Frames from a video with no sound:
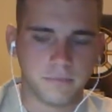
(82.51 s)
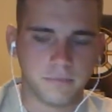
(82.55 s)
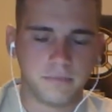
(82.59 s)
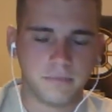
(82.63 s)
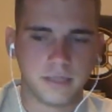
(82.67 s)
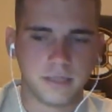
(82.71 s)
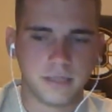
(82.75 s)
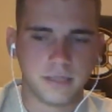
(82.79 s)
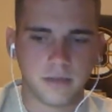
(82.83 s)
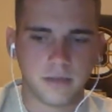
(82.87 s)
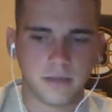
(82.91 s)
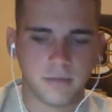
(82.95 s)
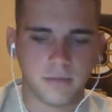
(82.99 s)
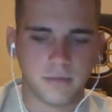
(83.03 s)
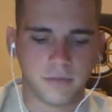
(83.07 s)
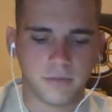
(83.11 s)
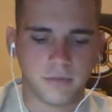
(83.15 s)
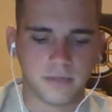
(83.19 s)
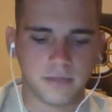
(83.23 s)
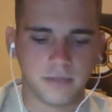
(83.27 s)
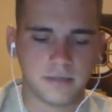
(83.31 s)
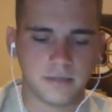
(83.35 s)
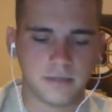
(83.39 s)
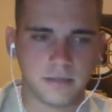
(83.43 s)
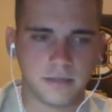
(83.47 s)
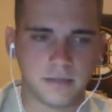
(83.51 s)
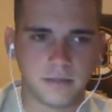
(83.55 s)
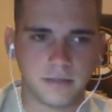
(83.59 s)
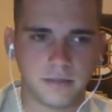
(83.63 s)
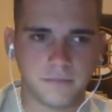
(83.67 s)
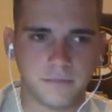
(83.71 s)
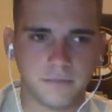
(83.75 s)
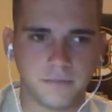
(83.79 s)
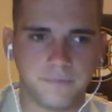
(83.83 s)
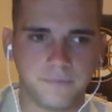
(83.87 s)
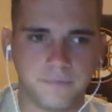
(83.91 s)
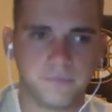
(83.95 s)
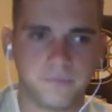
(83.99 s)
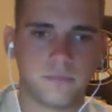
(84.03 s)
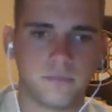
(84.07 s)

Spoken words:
piston operated system